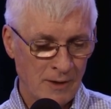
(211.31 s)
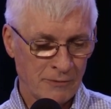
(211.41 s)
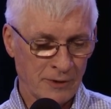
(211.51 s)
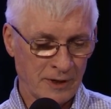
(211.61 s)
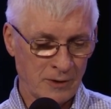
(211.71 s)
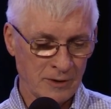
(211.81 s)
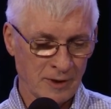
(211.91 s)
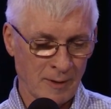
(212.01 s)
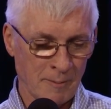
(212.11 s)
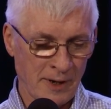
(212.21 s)
for they could
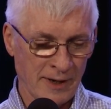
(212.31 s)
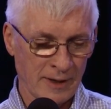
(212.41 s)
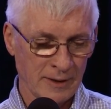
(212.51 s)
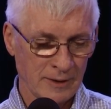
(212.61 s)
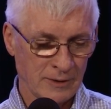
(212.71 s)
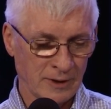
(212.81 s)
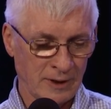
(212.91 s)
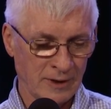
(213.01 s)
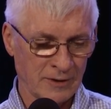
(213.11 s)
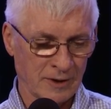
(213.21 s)
not bear to
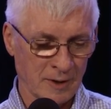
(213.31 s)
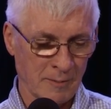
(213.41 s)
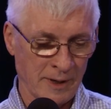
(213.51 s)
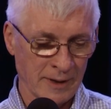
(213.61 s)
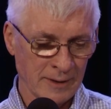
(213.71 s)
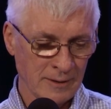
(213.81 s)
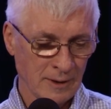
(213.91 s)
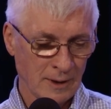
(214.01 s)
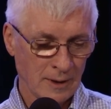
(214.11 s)
hear the command.